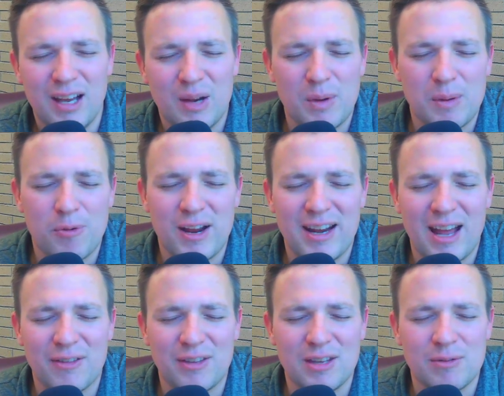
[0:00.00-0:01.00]
and we pray now
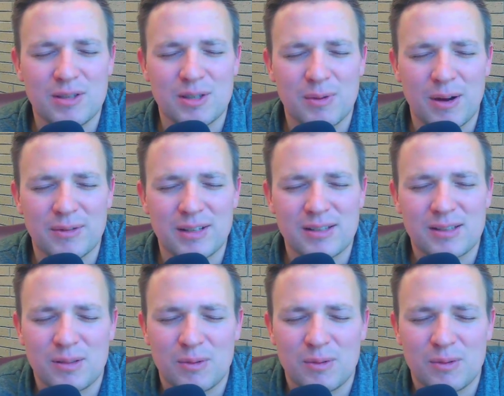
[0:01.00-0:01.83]
that you would surround us.